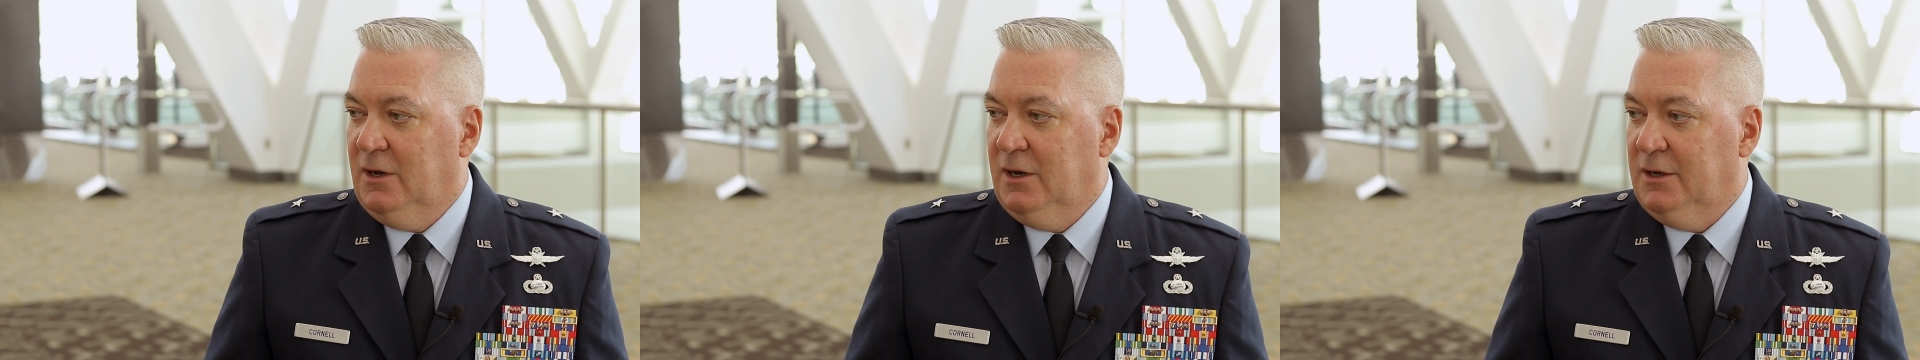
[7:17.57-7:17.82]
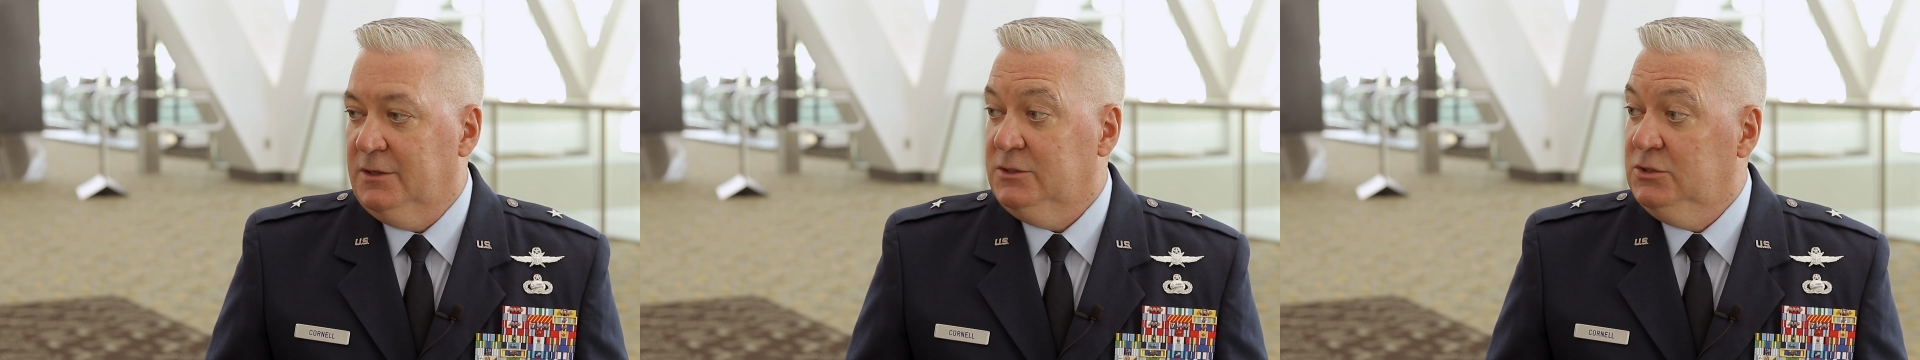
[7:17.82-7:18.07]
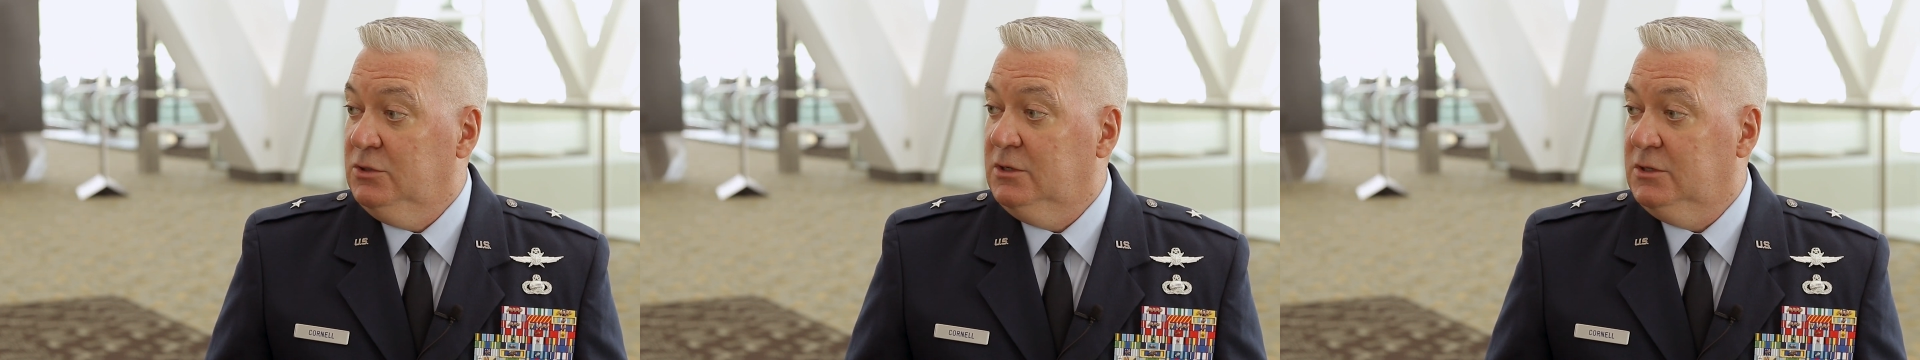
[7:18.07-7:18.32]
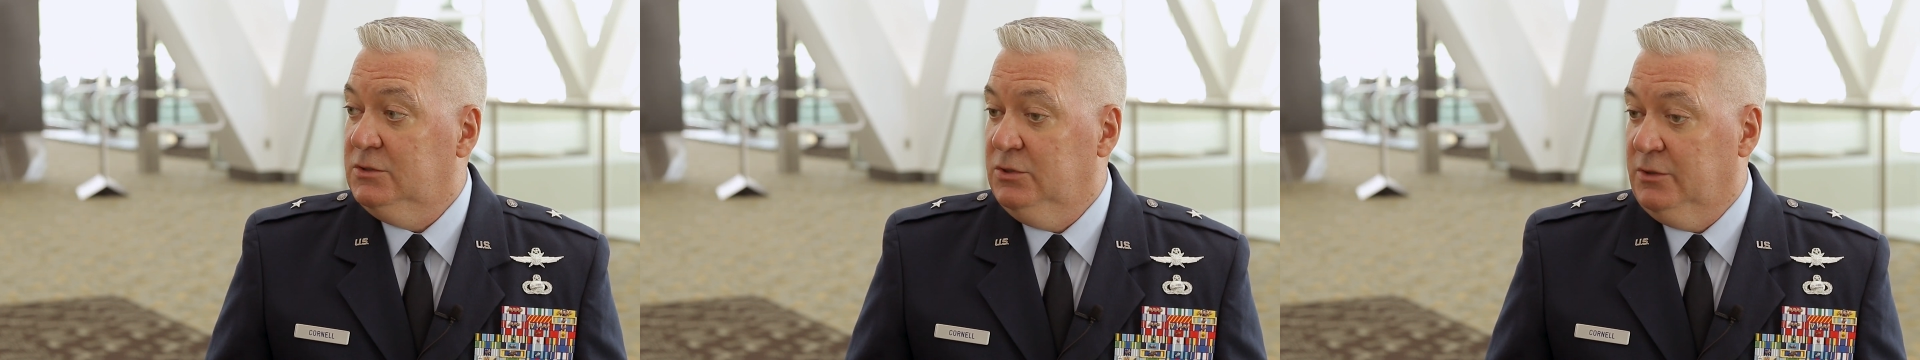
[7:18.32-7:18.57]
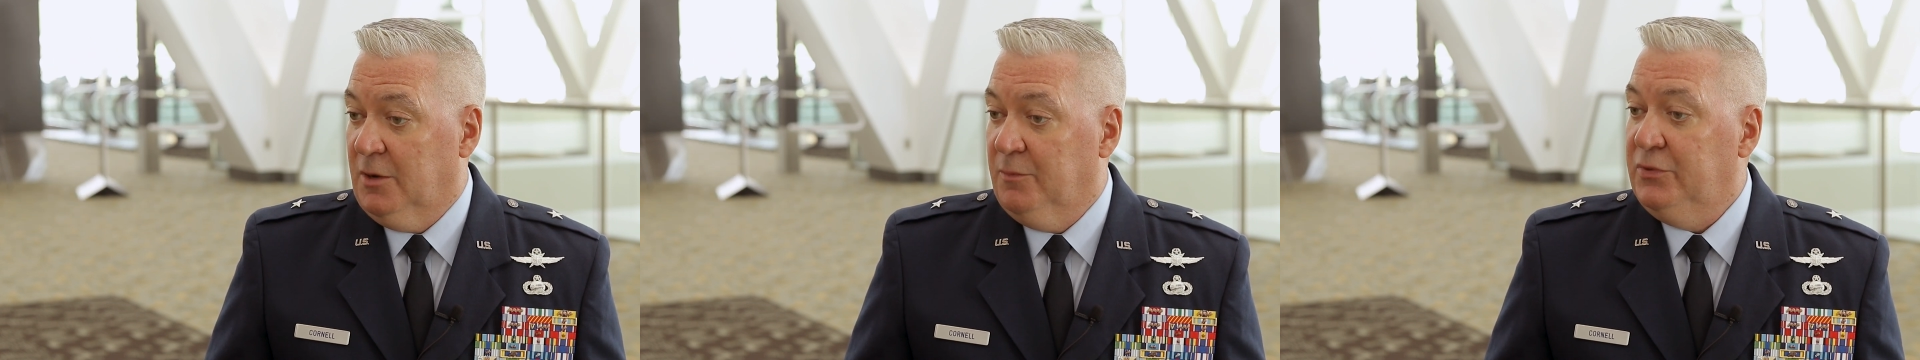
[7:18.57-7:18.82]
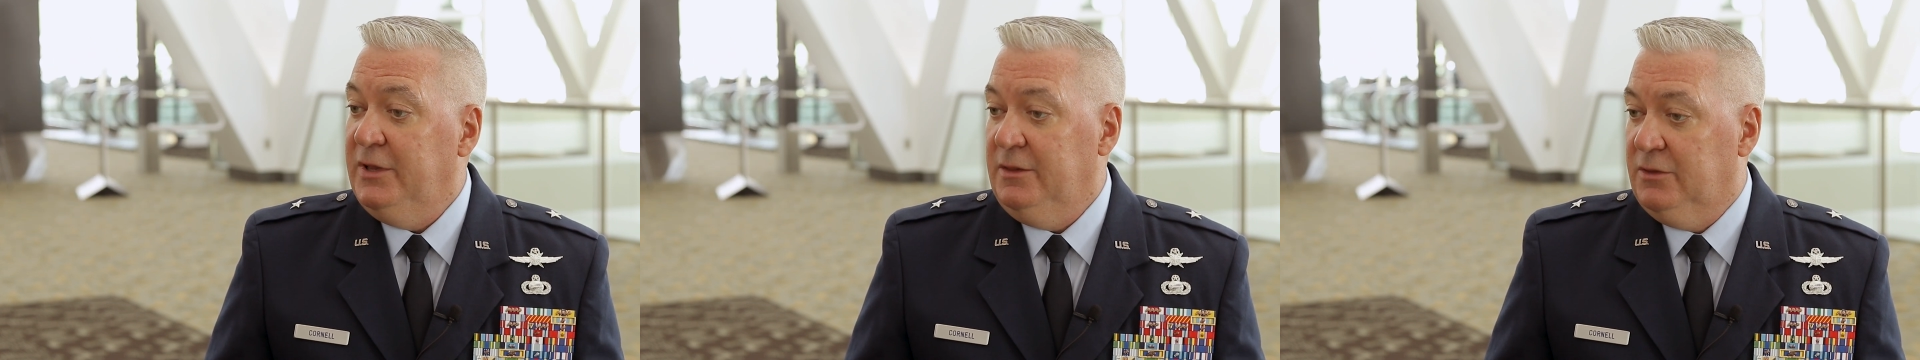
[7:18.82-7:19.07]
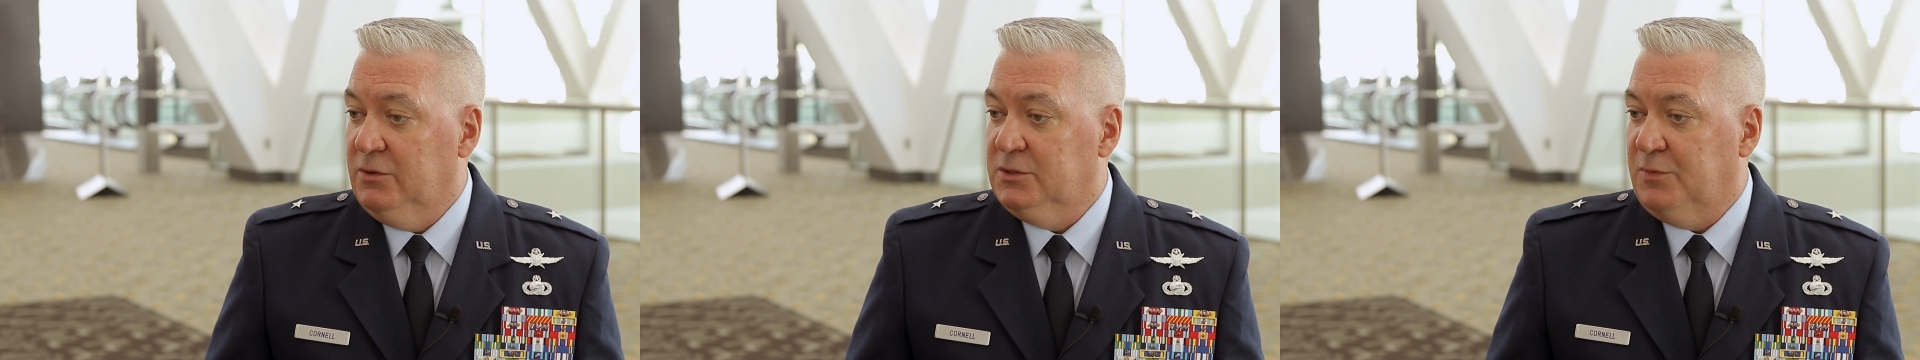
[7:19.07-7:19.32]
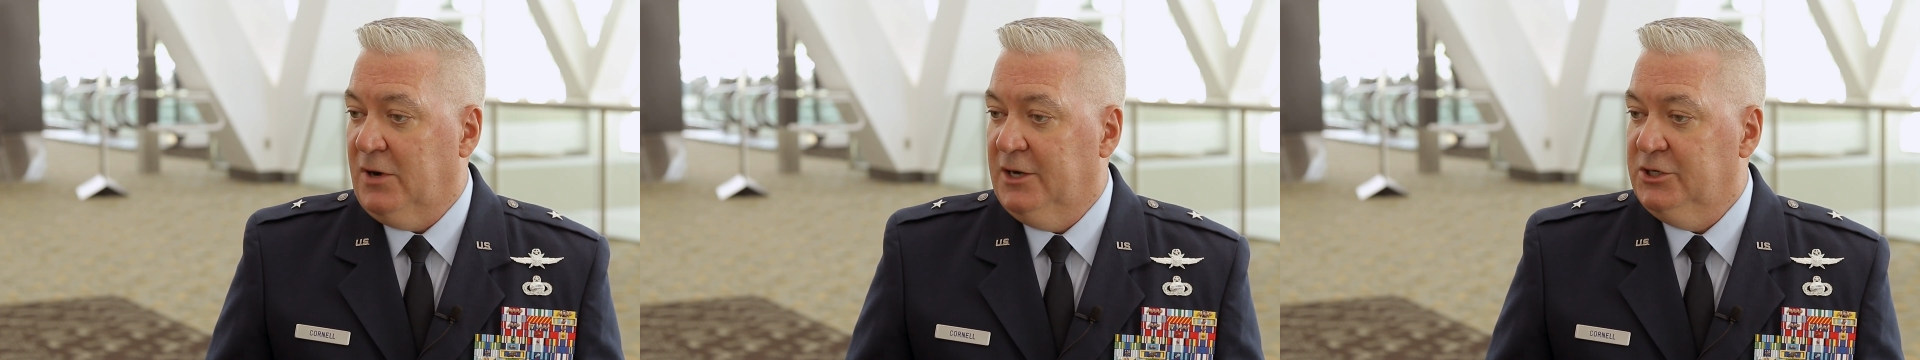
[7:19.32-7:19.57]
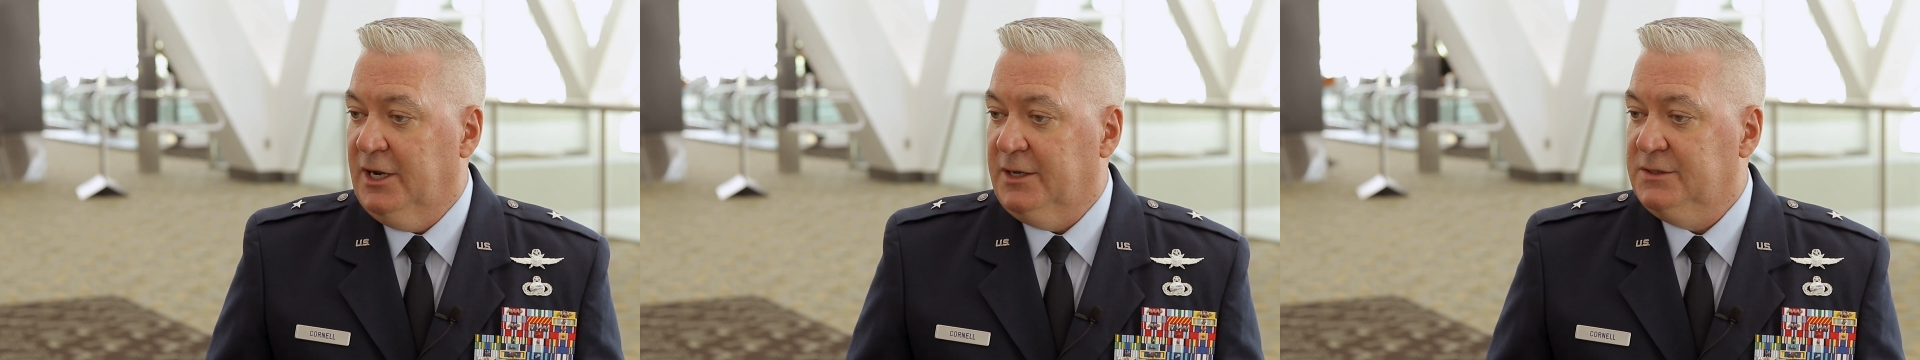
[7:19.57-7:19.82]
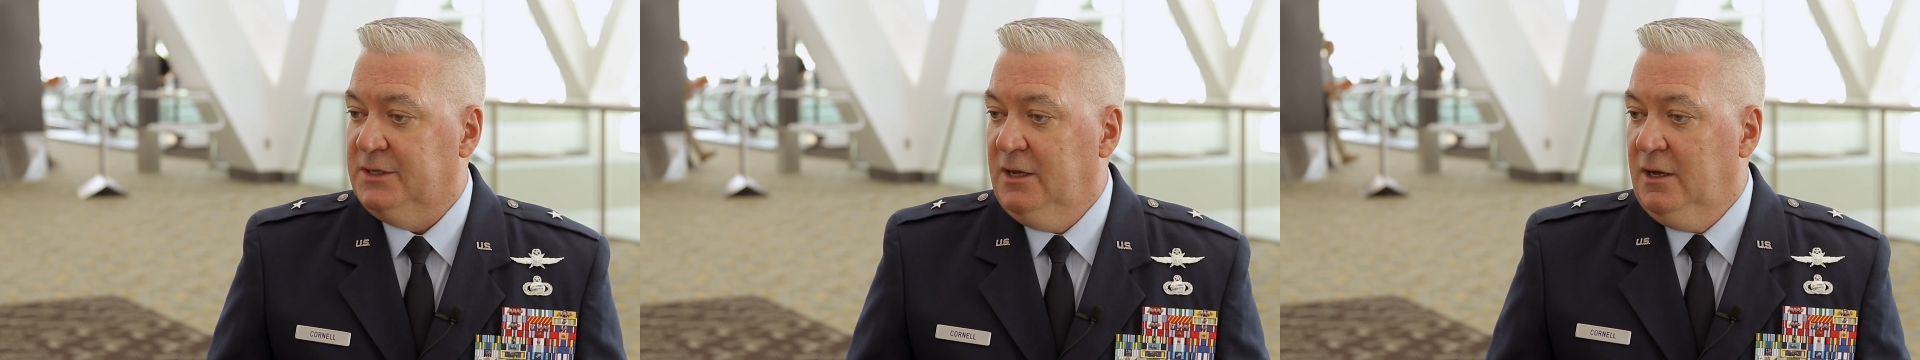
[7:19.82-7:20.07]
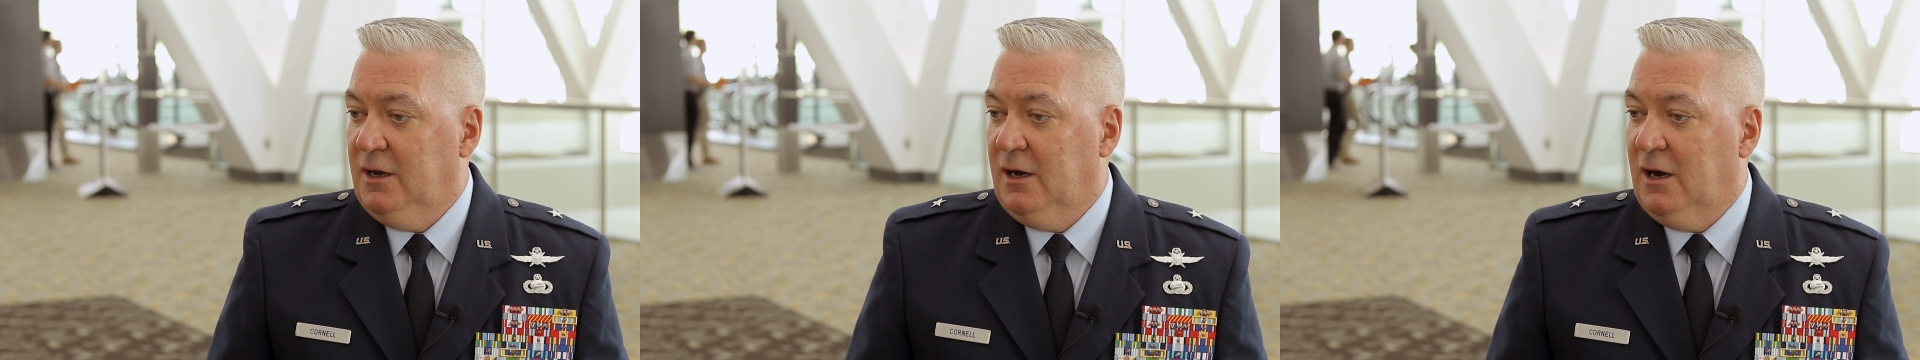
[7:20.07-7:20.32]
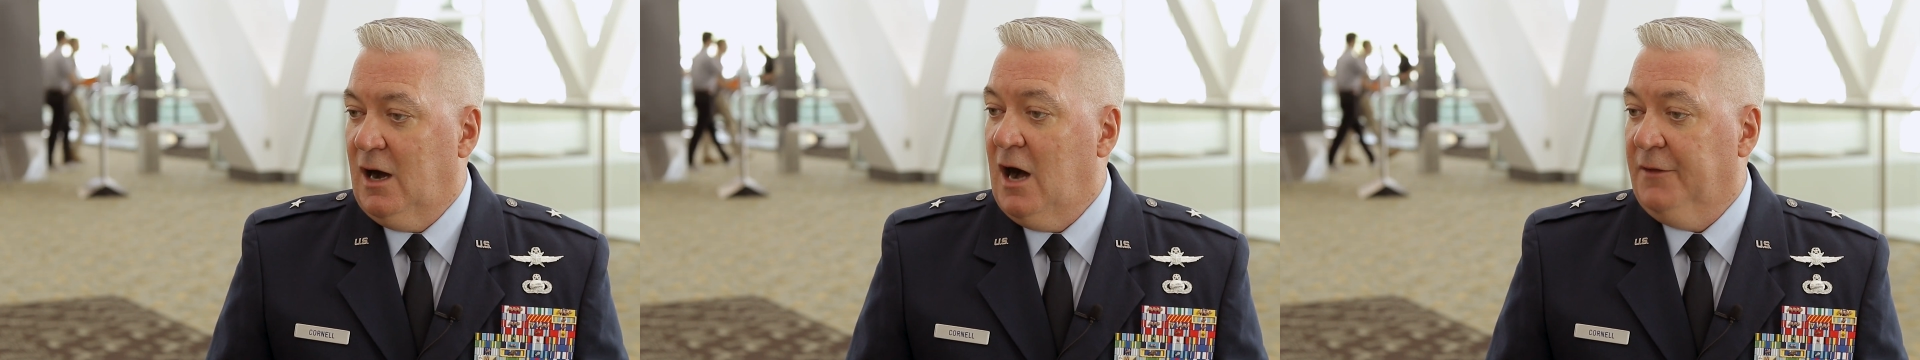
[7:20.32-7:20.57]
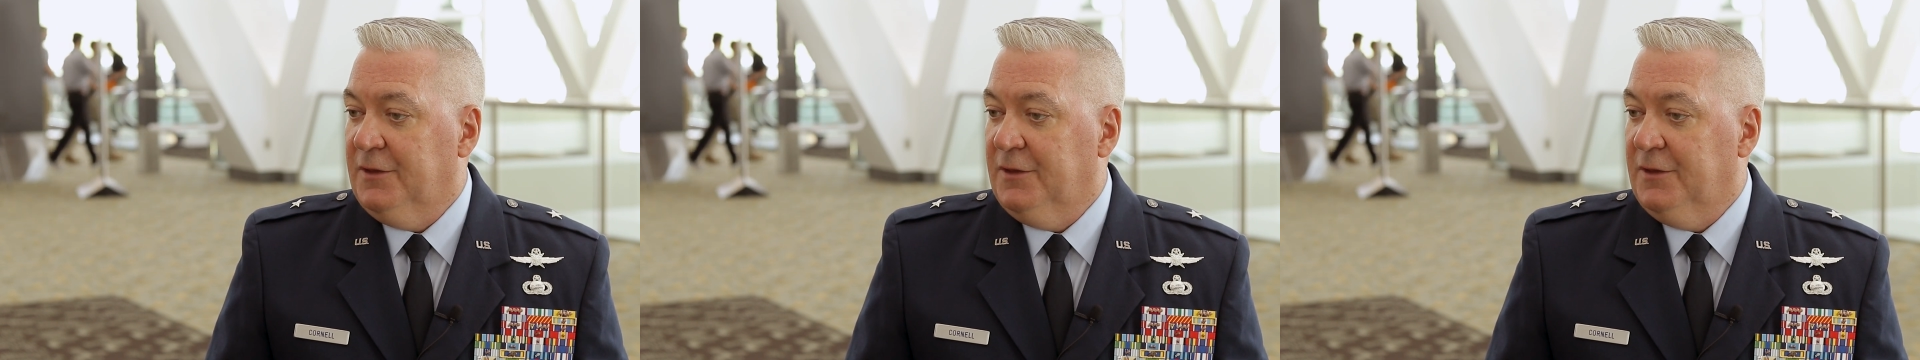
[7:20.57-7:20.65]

to complete those projects on